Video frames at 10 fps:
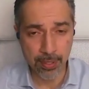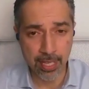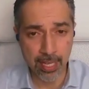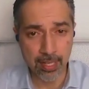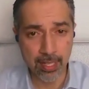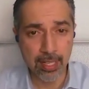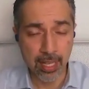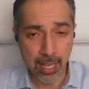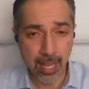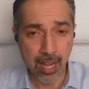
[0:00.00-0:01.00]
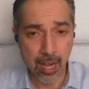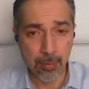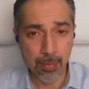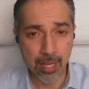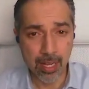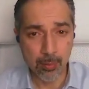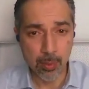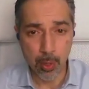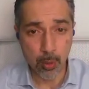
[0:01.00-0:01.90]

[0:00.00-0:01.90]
And then we